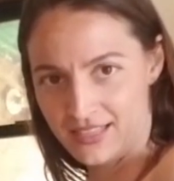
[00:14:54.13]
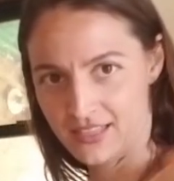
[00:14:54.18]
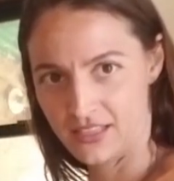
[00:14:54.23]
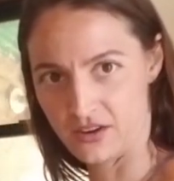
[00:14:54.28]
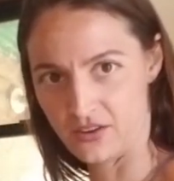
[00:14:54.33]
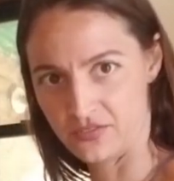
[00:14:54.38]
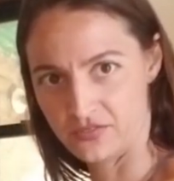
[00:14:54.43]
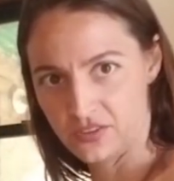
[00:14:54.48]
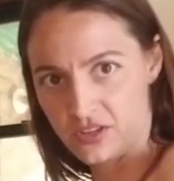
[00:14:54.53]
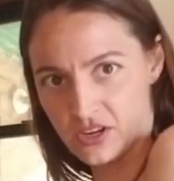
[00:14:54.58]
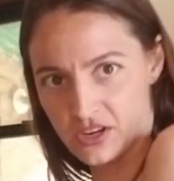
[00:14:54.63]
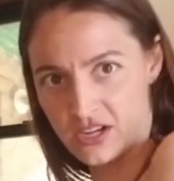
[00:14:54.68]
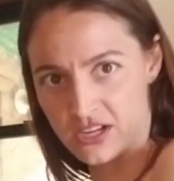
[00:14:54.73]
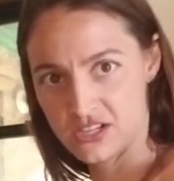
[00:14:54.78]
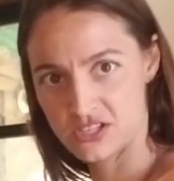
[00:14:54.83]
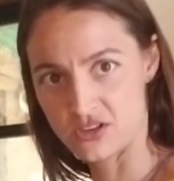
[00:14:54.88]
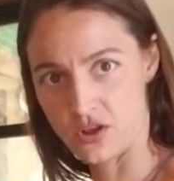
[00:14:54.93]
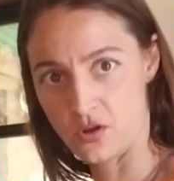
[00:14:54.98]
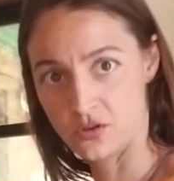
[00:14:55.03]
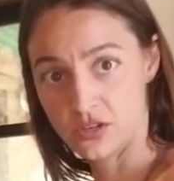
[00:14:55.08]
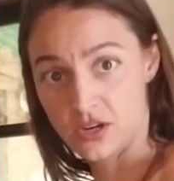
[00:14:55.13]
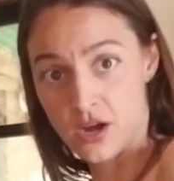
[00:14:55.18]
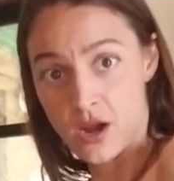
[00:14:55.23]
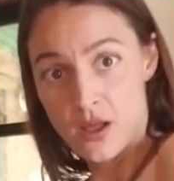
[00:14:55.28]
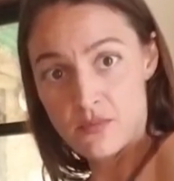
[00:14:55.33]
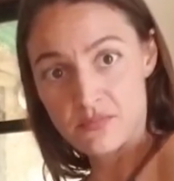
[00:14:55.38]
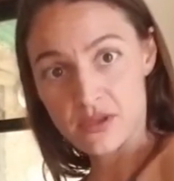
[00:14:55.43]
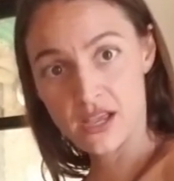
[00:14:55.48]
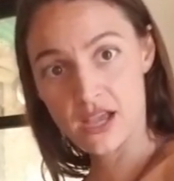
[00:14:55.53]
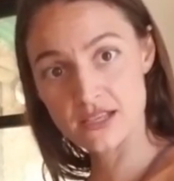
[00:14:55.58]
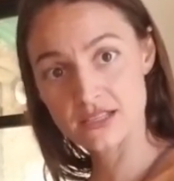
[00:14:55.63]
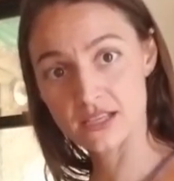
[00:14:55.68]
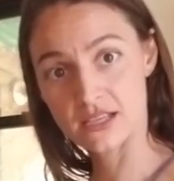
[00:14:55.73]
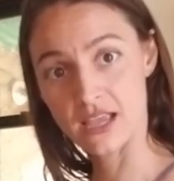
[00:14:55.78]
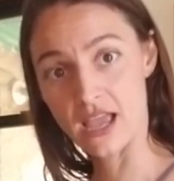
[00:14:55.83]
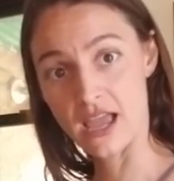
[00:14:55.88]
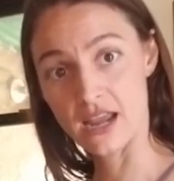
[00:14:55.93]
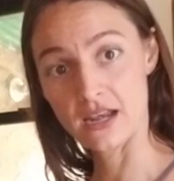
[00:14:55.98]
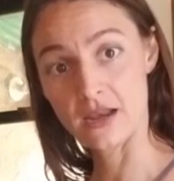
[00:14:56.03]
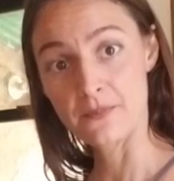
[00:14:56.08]
little flirty shoulder, because
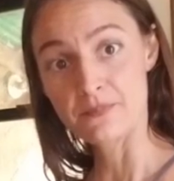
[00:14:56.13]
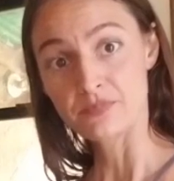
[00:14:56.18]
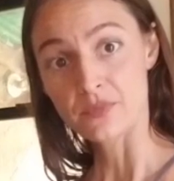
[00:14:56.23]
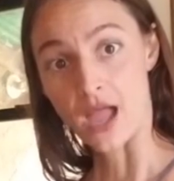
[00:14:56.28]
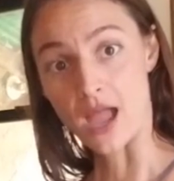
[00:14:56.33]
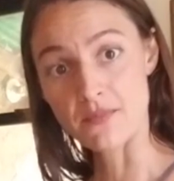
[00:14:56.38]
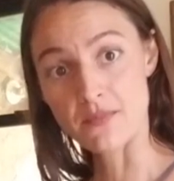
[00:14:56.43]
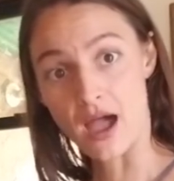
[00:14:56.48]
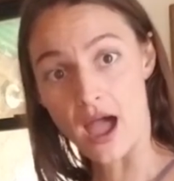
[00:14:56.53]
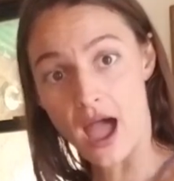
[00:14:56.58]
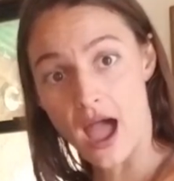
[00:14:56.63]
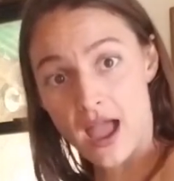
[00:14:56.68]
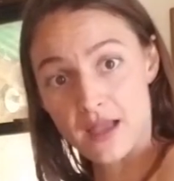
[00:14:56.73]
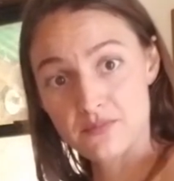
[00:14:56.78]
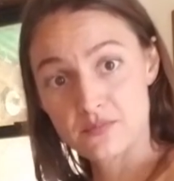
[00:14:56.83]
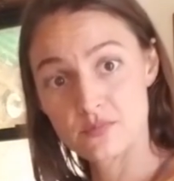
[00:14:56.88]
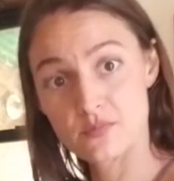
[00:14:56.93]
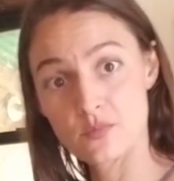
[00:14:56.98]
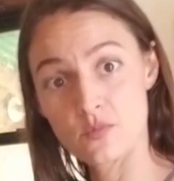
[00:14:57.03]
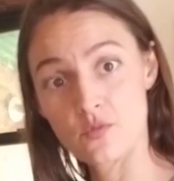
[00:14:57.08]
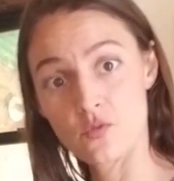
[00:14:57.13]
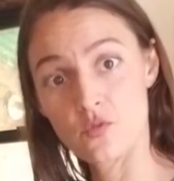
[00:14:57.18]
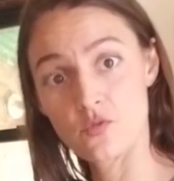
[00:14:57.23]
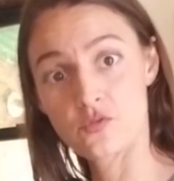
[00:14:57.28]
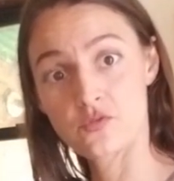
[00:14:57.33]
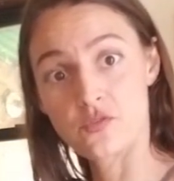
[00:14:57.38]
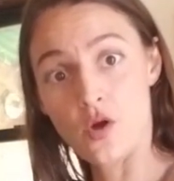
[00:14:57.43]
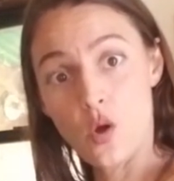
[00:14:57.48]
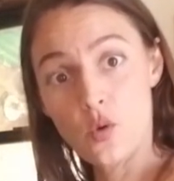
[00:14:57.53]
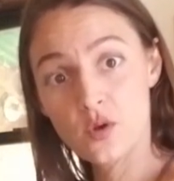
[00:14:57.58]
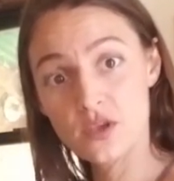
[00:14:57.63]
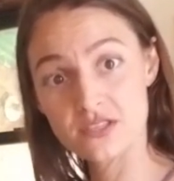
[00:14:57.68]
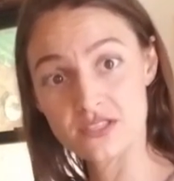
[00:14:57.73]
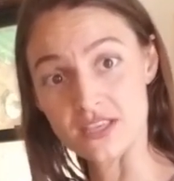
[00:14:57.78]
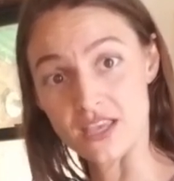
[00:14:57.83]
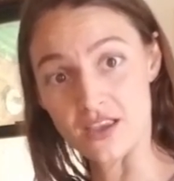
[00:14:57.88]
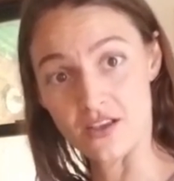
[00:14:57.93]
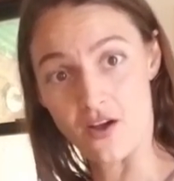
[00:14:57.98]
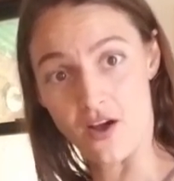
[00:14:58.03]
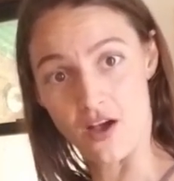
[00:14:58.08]
again, I'm
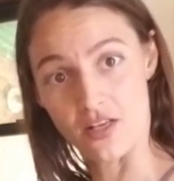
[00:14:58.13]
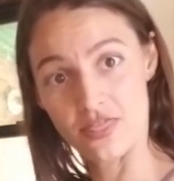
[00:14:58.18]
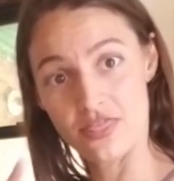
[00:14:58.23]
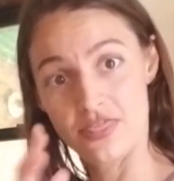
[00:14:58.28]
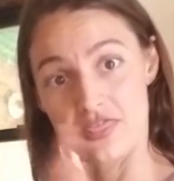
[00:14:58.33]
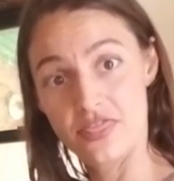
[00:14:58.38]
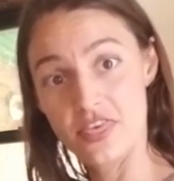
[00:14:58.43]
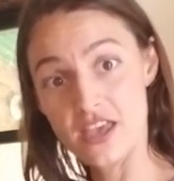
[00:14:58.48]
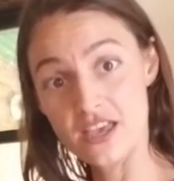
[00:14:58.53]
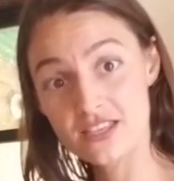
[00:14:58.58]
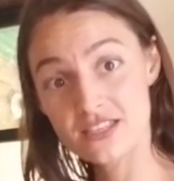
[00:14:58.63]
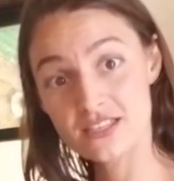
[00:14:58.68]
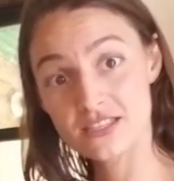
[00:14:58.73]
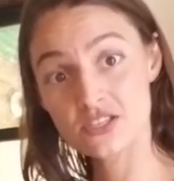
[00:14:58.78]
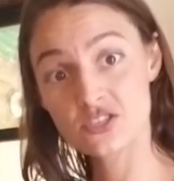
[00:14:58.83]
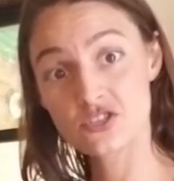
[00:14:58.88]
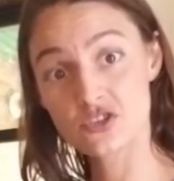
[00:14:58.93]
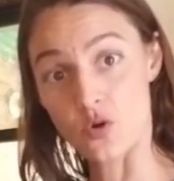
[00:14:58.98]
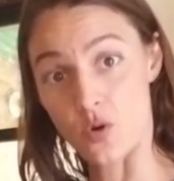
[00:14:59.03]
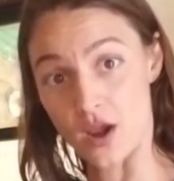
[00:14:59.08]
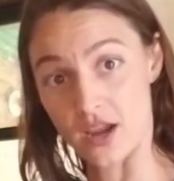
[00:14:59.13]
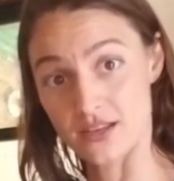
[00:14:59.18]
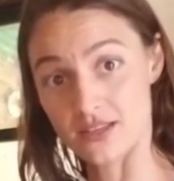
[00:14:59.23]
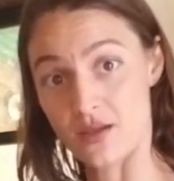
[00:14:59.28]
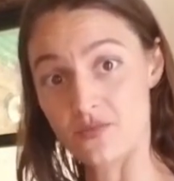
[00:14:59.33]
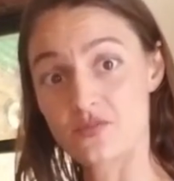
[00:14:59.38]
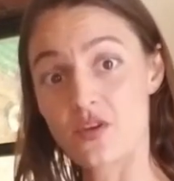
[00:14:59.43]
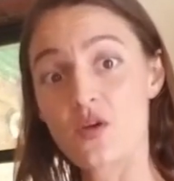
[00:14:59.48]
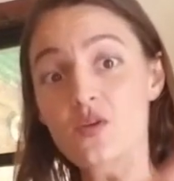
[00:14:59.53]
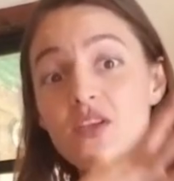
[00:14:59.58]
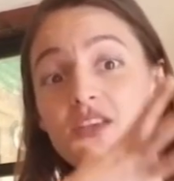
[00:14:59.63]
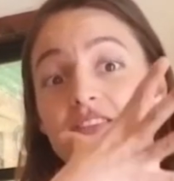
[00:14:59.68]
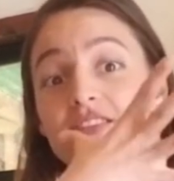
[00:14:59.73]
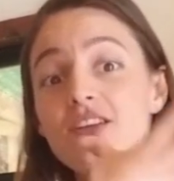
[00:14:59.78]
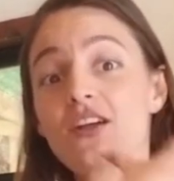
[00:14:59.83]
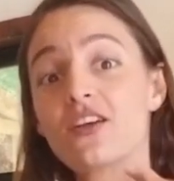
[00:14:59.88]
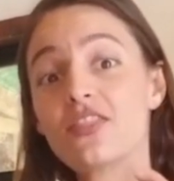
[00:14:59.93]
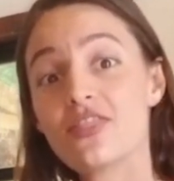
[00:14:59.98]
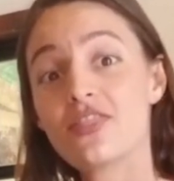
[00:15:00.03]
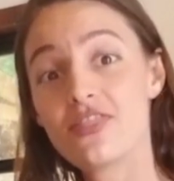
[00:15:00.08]
focusing on this joint. I'm
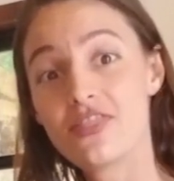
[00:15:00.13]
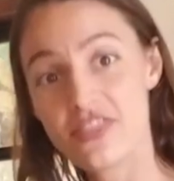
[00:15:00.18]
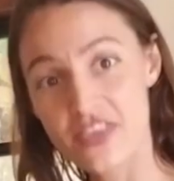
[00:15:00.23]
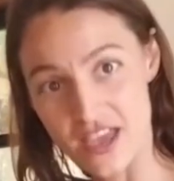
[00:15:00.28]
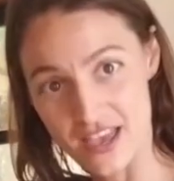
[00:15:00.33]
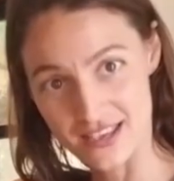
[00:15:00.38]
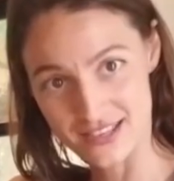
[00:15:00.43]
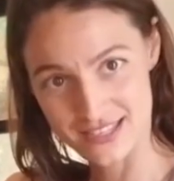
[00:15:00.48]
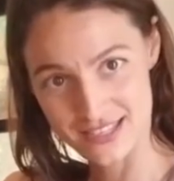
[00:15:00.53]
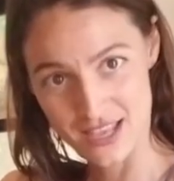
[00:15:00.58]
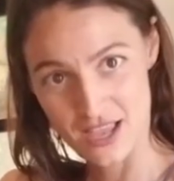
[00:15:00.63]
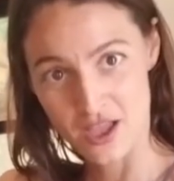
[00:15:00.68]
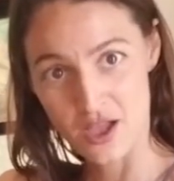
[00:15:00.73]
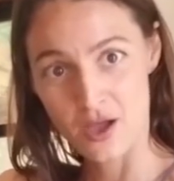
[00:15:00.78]
focusing on this